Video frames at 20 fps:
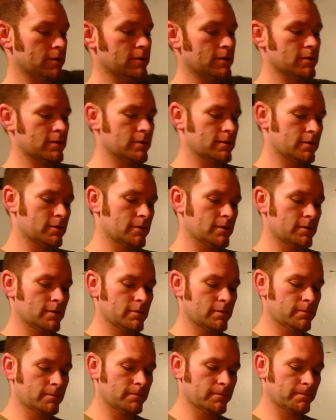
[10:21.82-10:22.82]

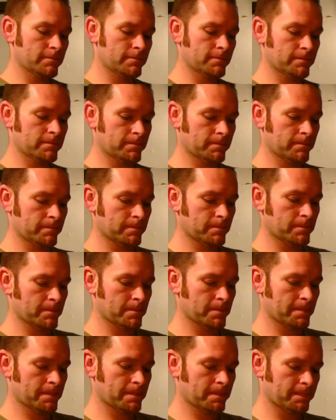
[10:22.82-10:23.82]

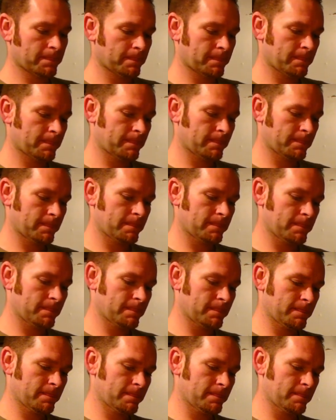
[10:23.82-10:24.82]

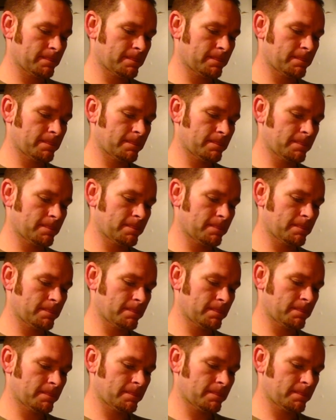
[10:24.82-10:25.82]

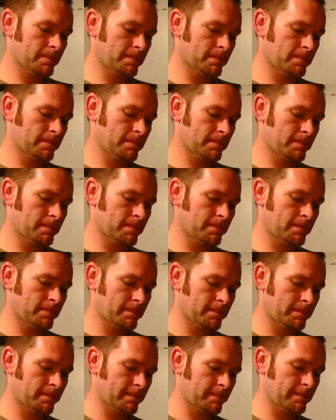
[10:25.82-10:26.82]

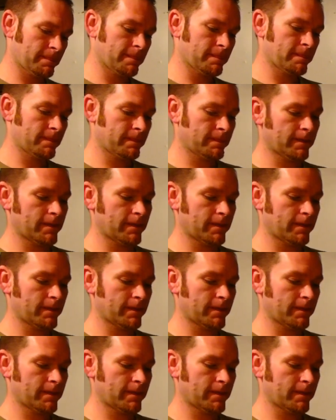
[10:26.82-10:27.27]
[no speech]